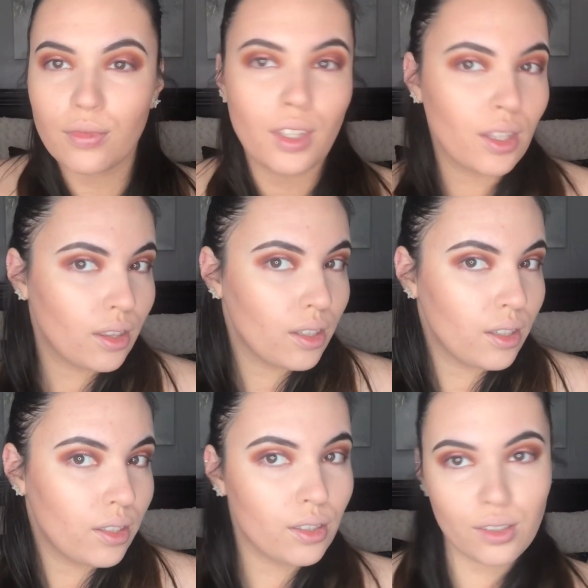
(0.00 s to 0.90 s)
And the
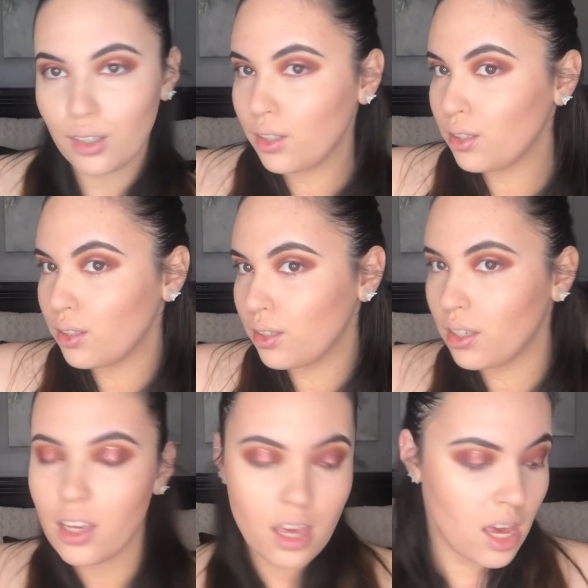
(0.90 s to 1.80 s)
cheeks
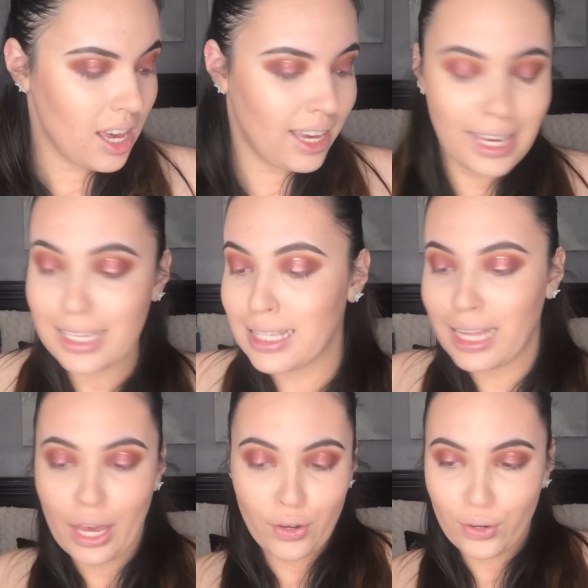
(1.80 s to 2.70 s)
is
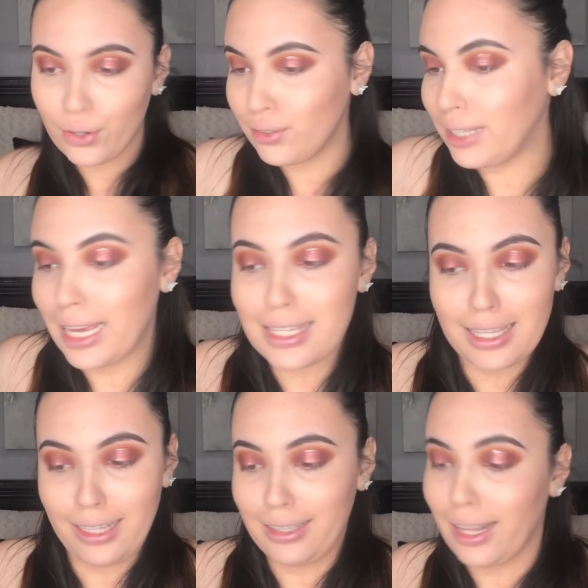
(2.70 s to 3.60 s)
there. They
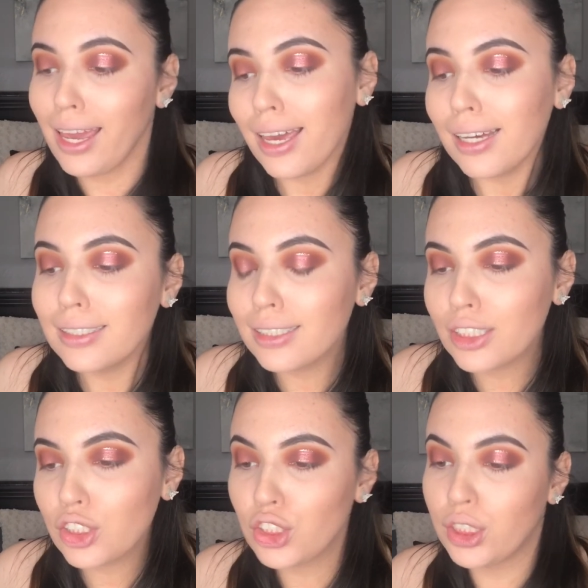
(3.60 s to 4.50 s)

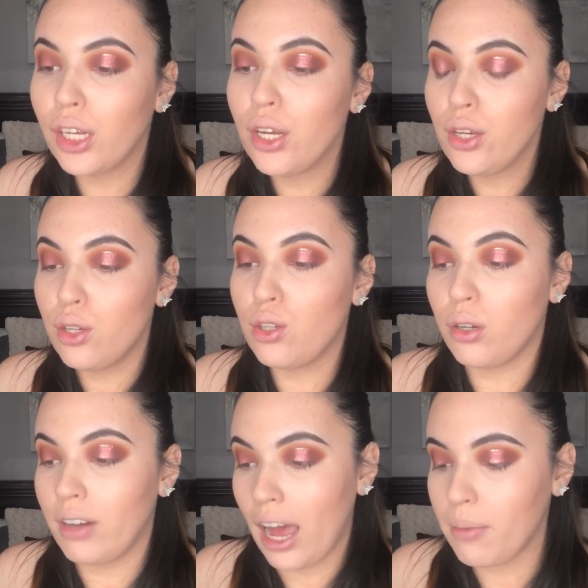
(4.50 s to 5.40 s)
snatched. So
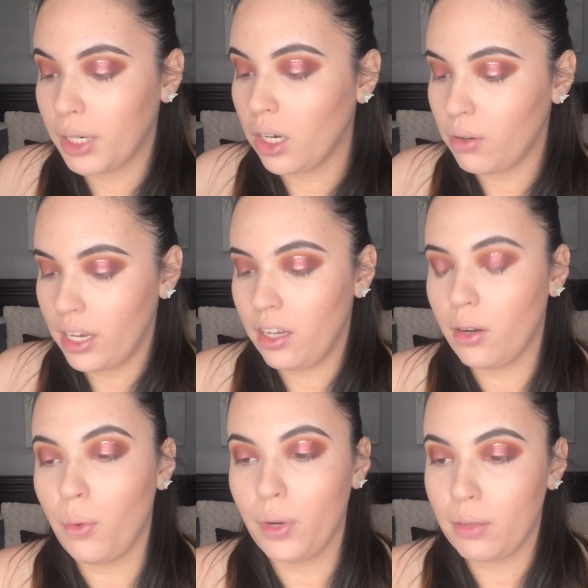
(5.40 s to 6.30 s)
now I'm gonna go in
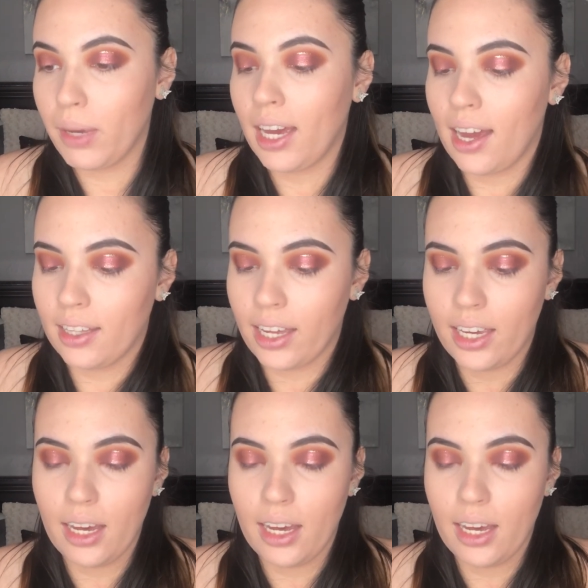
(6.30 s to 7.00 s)
with my highlight. I'm